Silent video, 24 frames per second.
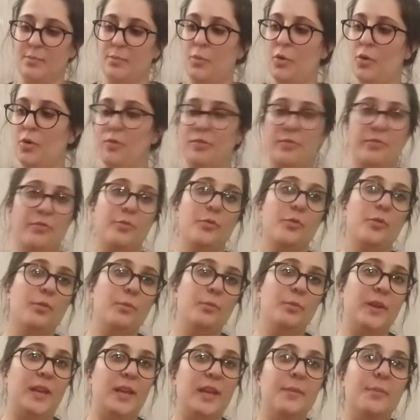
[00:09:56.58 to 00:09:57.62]
More Fool
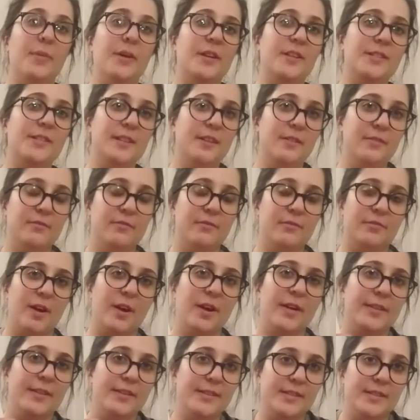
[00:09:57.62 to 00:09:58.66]
Me by Stephen
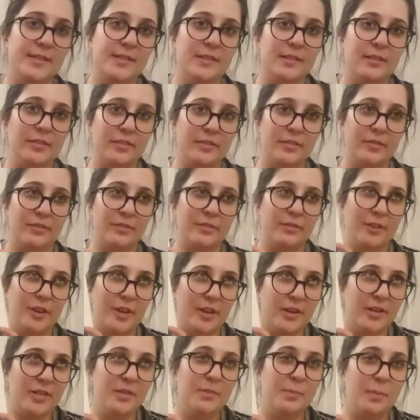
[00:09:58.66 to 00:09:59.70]
Fry. This is the
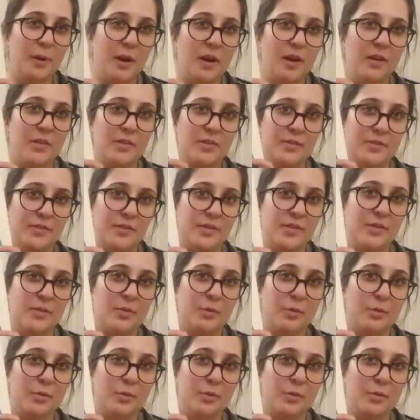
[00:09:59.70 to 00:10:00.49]
third part of his